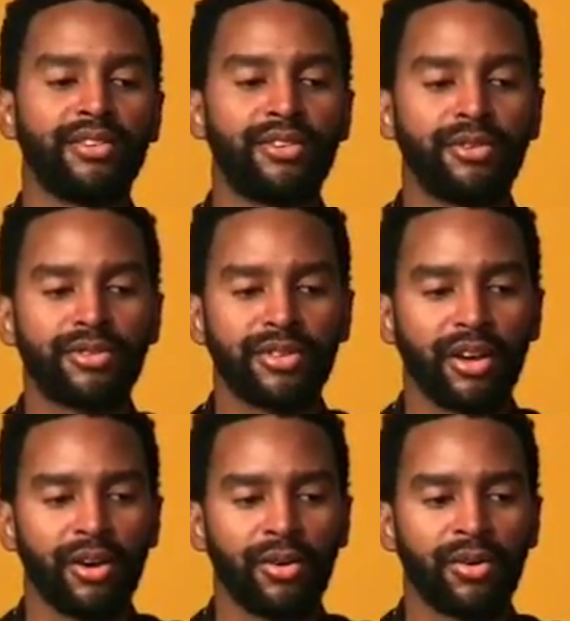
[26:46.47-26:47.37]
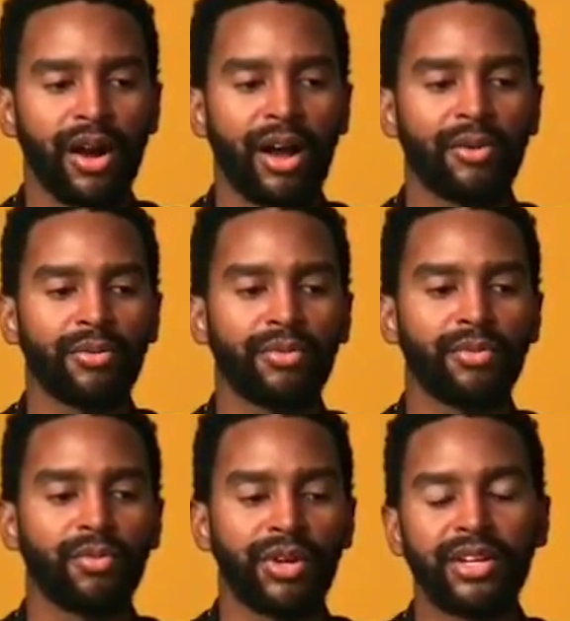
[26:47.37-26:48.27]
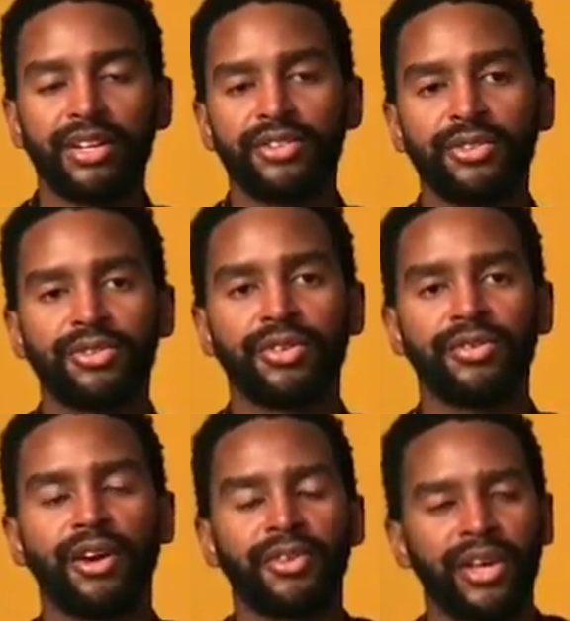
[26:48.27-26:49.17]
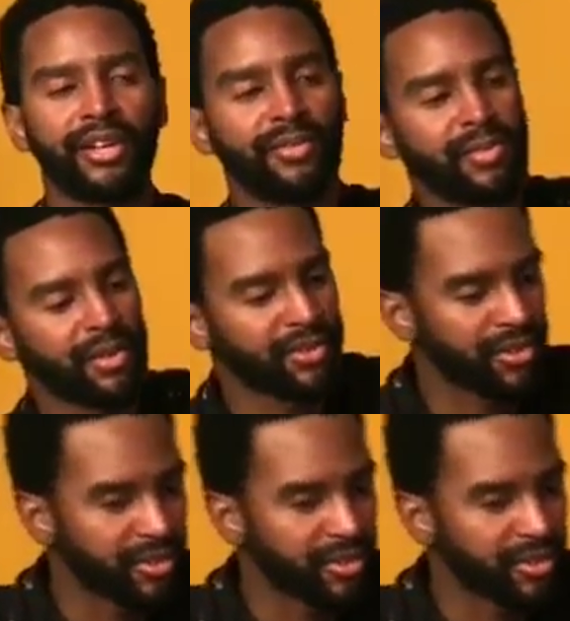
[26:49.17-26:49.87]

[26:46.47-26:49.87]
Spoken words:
do so, I would need you to donate. Let me make